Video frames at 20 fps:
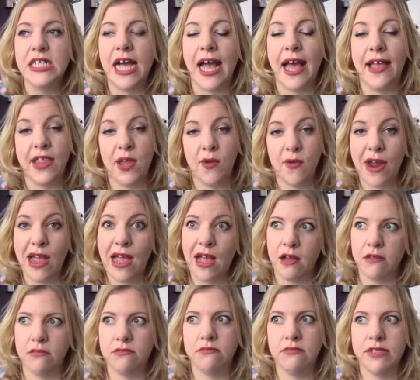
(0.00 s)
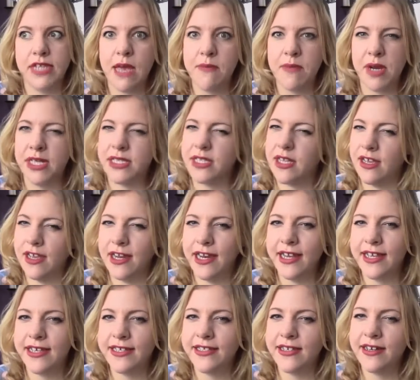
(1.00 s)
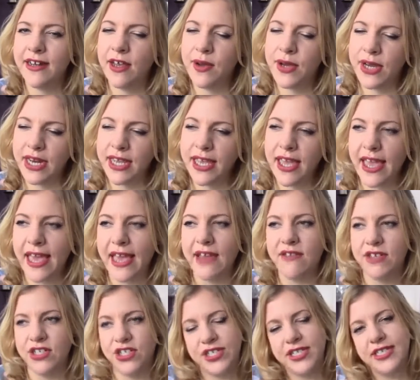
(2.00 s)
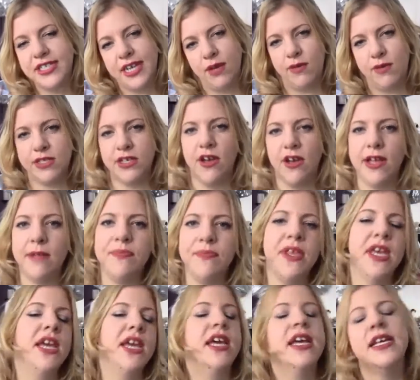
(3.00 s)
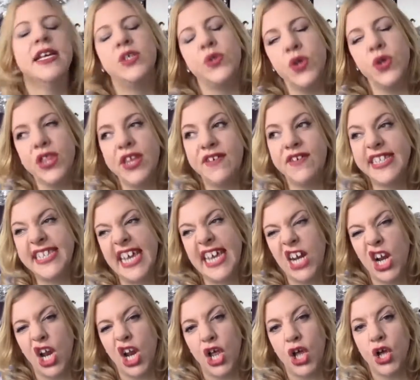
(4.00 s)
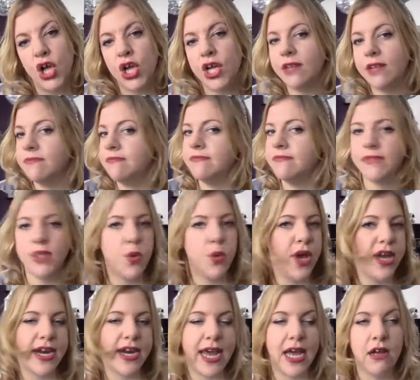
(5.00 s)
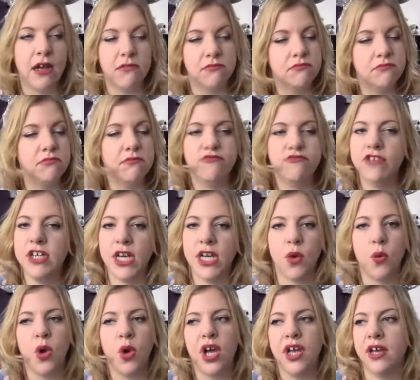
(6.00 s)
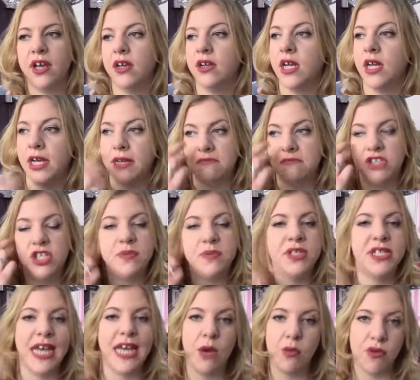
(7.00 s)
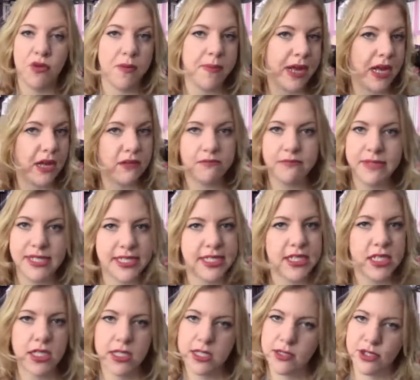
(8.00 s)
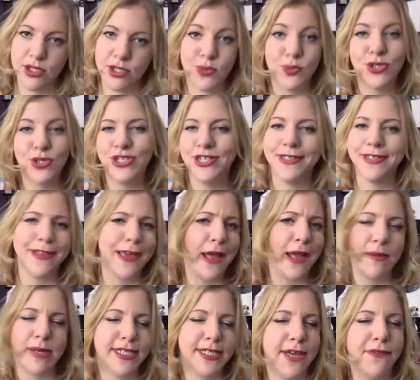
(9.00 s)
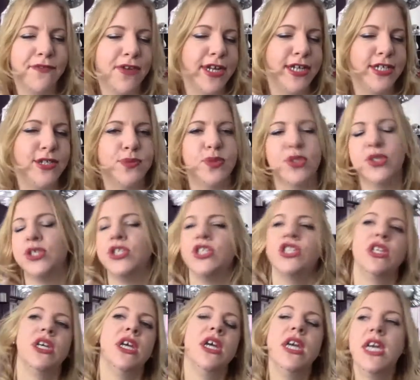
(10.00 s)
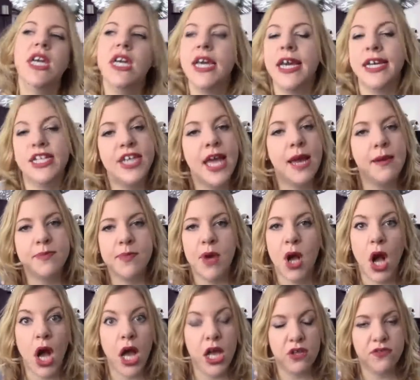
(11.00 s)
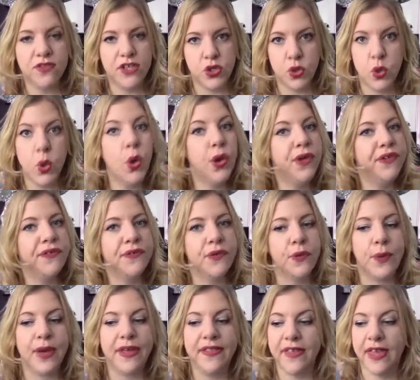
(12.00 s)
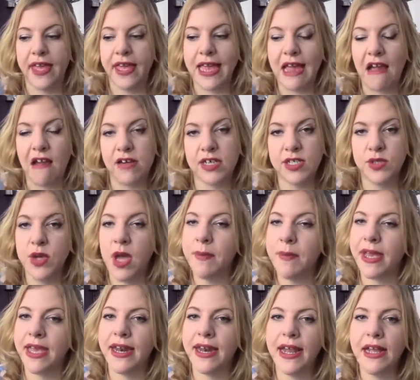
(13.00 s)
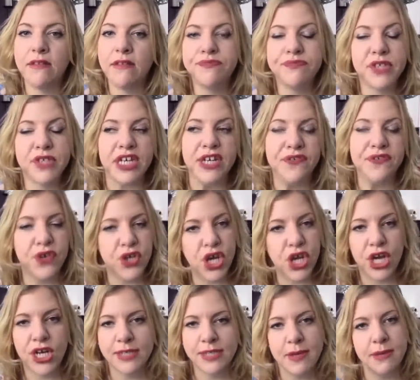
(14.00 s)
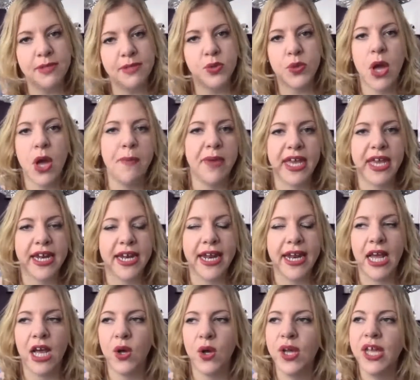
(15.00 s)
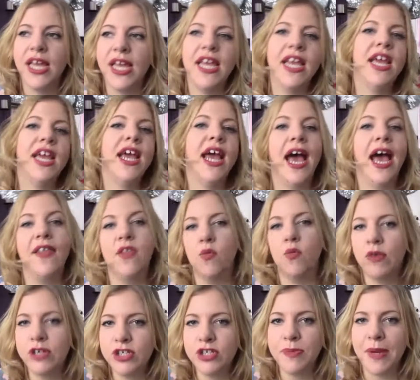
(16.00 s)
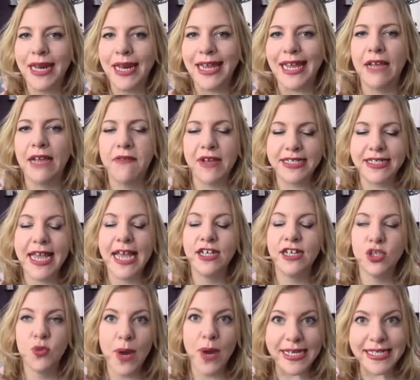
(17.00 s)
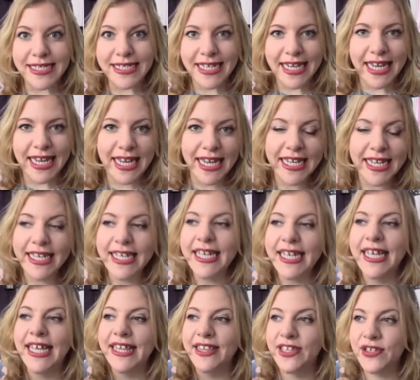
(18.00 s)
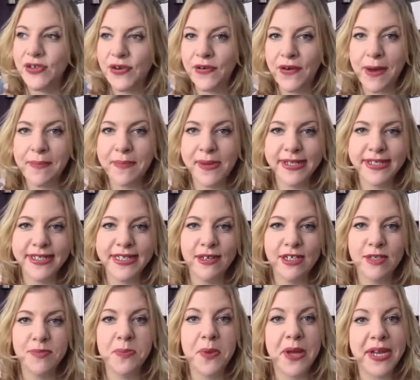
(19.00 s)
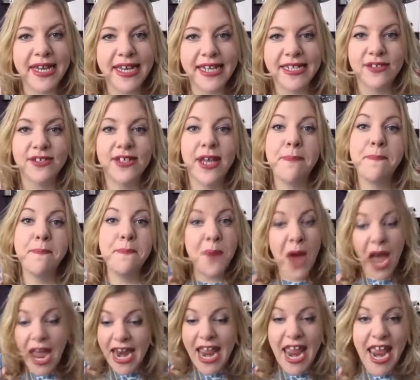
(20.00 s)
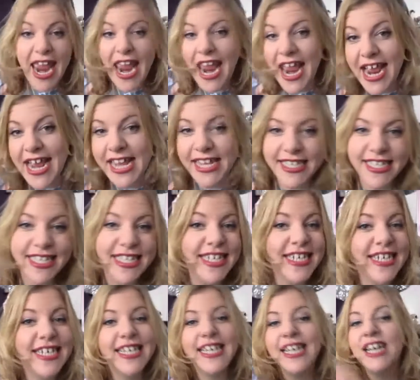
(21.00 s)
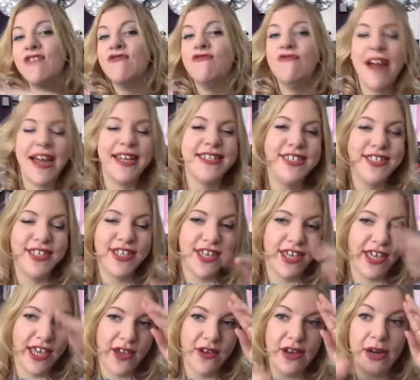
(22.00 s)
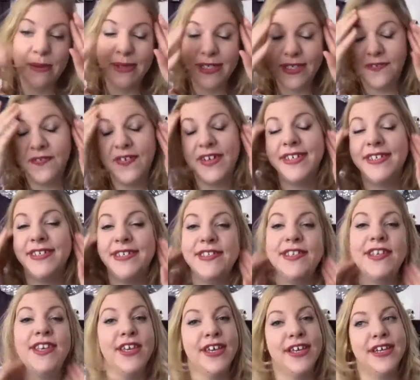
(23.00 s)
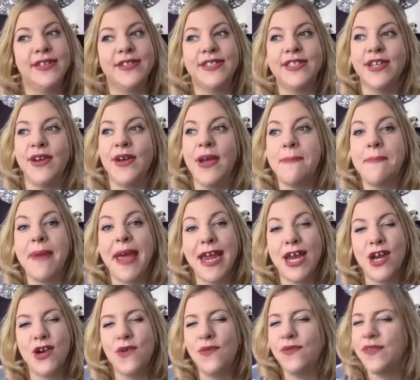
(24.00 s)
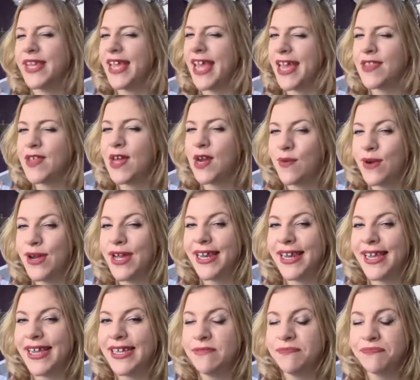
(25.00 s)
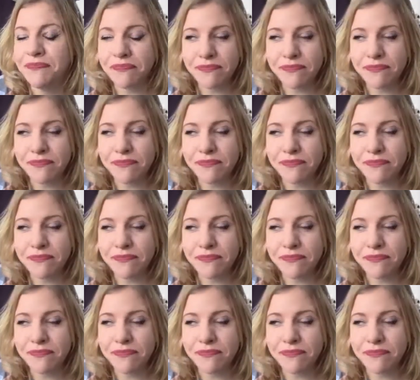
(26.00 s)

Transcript: and they were out 10 minutes early yesterday, I'm going to get here and just see what time. So I got there at 10 o'clock. They weren't out, really quiet. Chip and Dale were about meeting, so I was just watching them because they're funny to watch. I just kept my eye on the door for where the characters were coming in and out, and a few cast members were coming in and out. And then would you believe, at 10:20, the door opened and there was bunnies. I was like, bunnies! Ran to the queue, and I was the first in the queue, so it paid off to get there early.